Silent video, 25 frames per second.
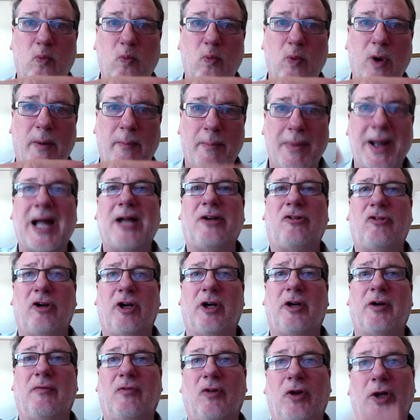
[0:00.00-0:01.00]

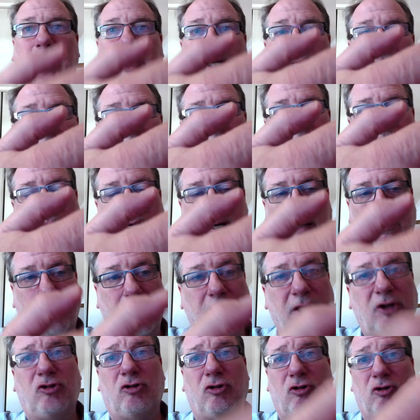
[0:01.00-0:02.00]
imaginatively uh,
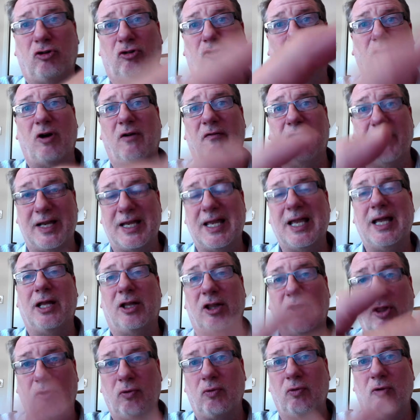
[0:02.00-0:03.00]
placing yourself
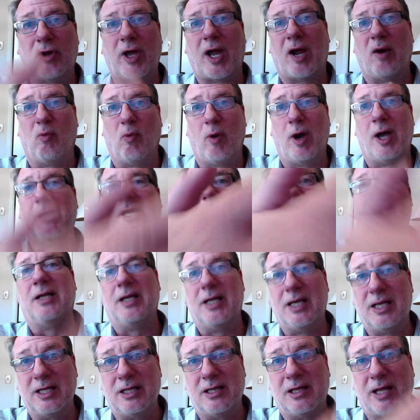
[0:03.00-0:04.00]
again through that writing
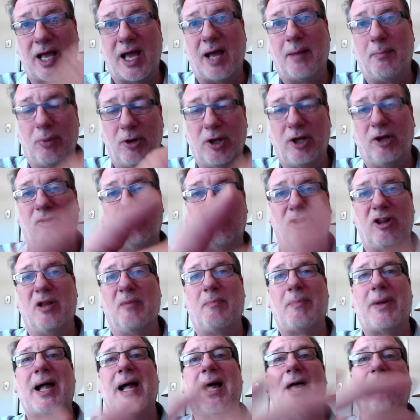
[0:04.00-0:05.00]
in that place in the
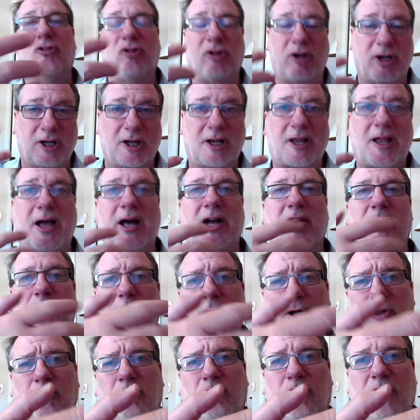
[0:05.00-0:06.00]
past and
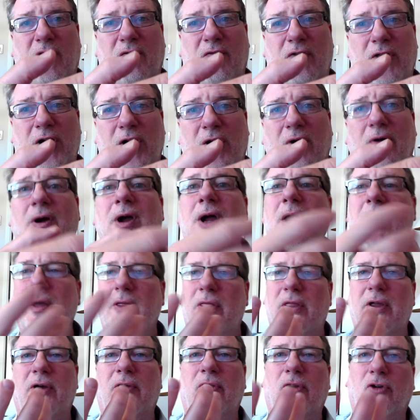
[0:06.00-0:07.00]
encountering yourself there.
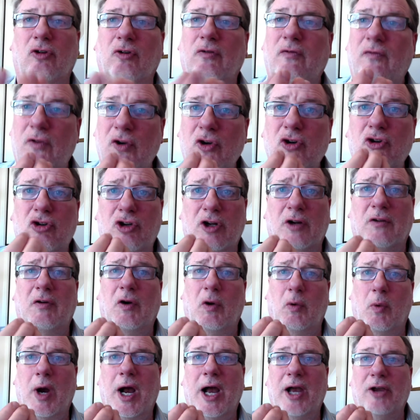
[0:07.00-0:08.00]
There, there's a fusion of
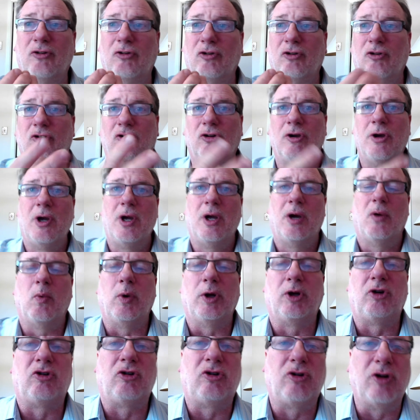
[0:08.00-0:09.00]
horizons,
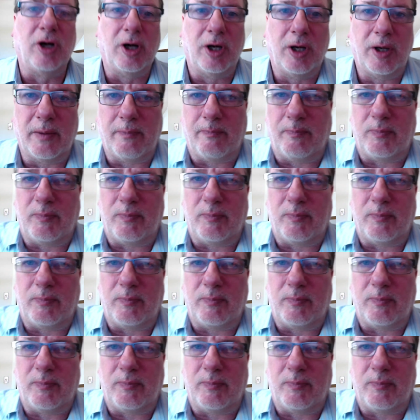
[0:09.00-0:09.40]
which uh,